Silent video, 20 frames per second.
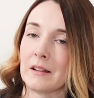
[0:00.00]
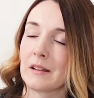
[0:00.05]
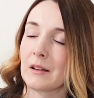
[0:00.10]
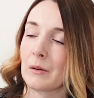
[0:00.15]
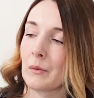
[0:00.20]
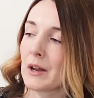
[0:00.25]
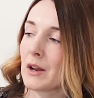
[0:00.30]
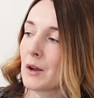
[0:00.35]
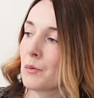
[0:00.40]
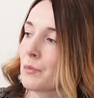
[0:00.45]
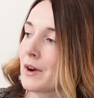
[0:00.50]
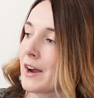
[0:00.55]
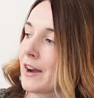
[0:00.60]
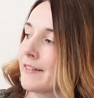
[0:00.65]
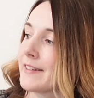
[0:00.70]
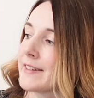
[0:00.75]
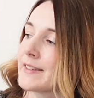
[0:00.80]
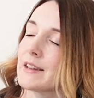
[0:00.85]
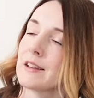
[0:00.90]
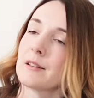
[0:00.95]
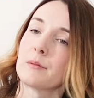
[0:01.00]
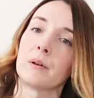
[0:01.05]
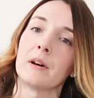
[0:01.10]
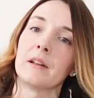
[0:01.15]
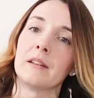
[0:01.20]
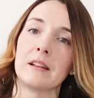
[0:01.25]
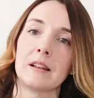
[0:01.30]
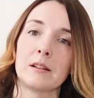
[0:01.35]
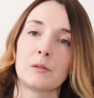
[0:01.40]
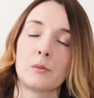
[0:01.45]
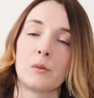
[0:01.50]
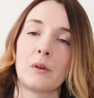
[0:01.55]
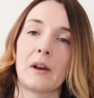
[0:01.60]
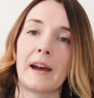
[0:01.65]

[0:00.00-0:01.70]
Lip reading: So when I'm wearing this one, this will